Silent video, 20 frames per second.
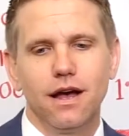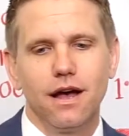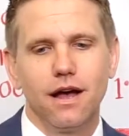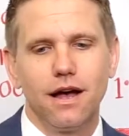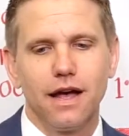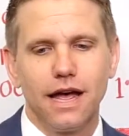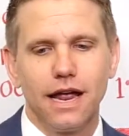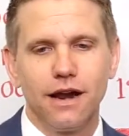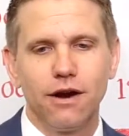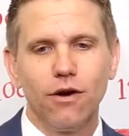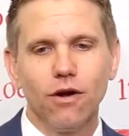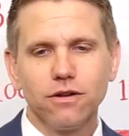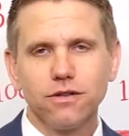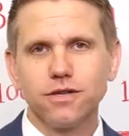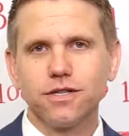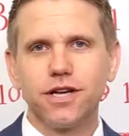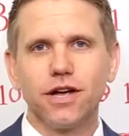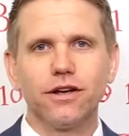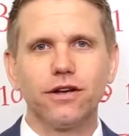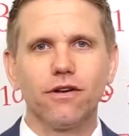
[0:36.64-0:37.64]
And it'll
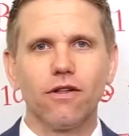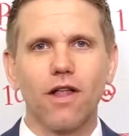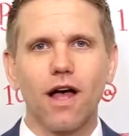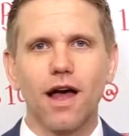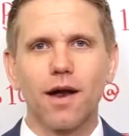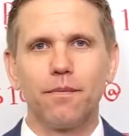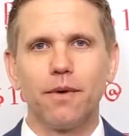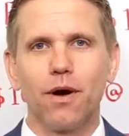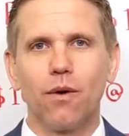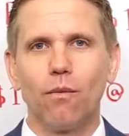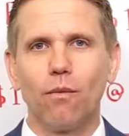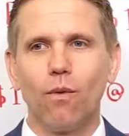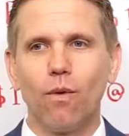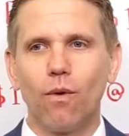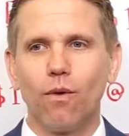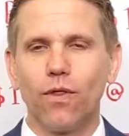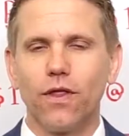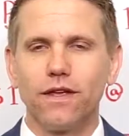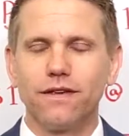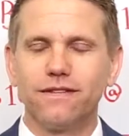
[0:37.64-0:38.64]
also tell you a lot
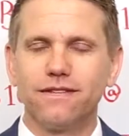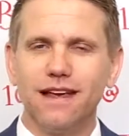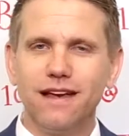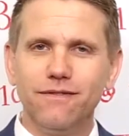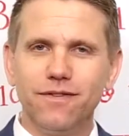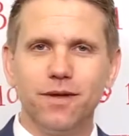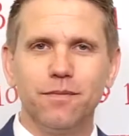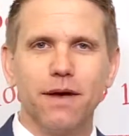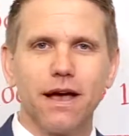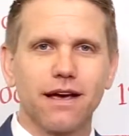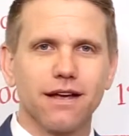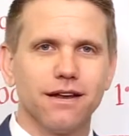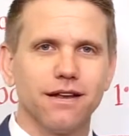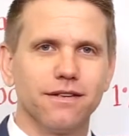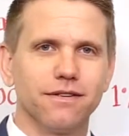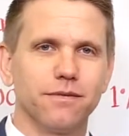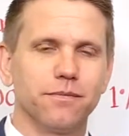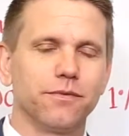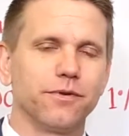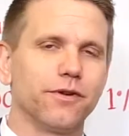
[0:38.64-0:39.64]
about the safety
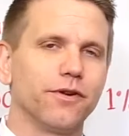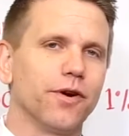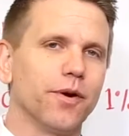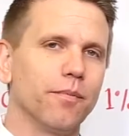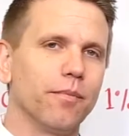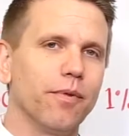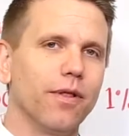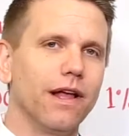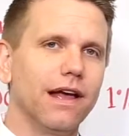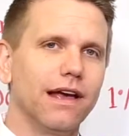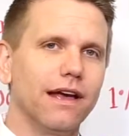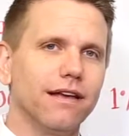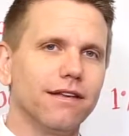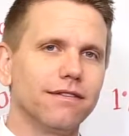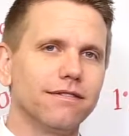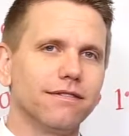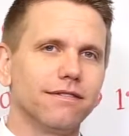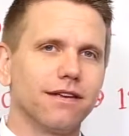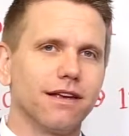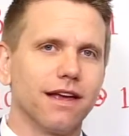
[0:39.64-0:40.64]
mechanisms that are in
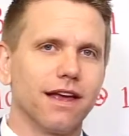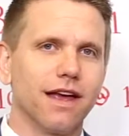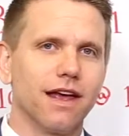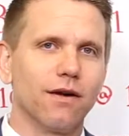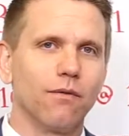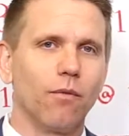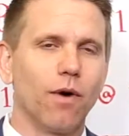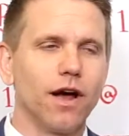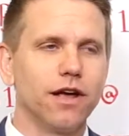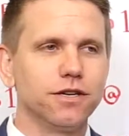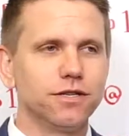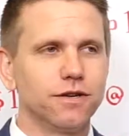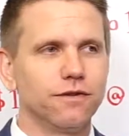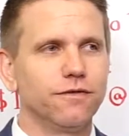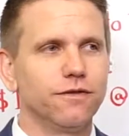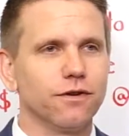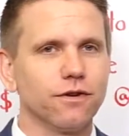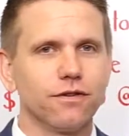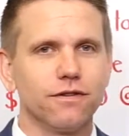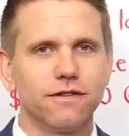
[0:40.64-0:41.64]
place and why you should
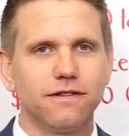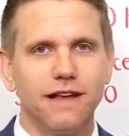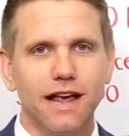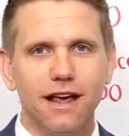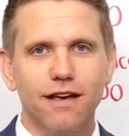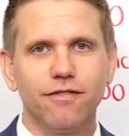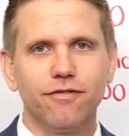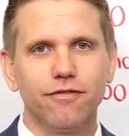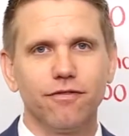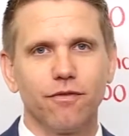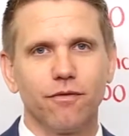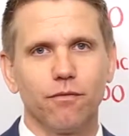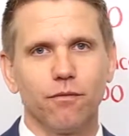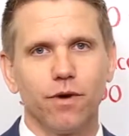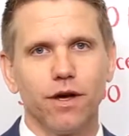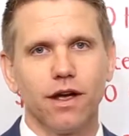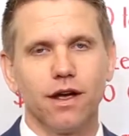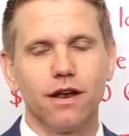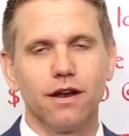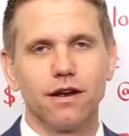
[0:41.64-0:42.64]
feel safe
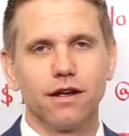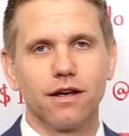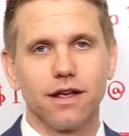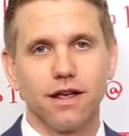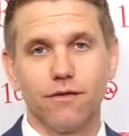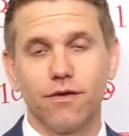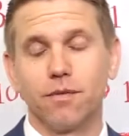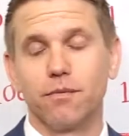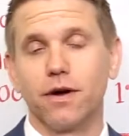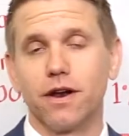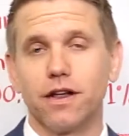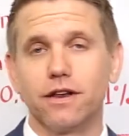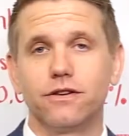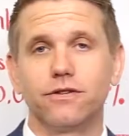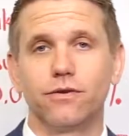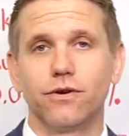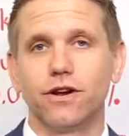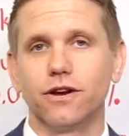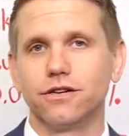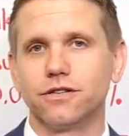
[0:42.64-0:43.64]
when giving money
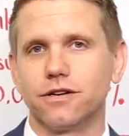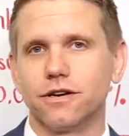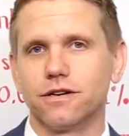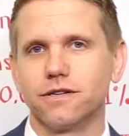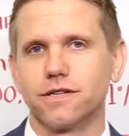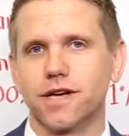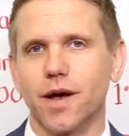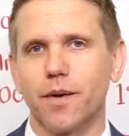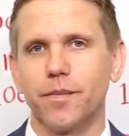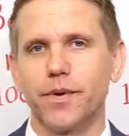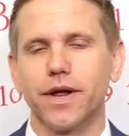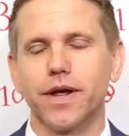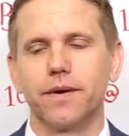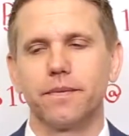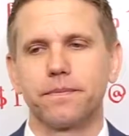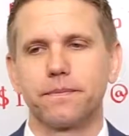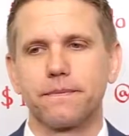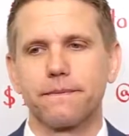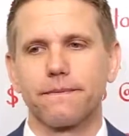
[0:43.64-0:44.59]
to an insurance company.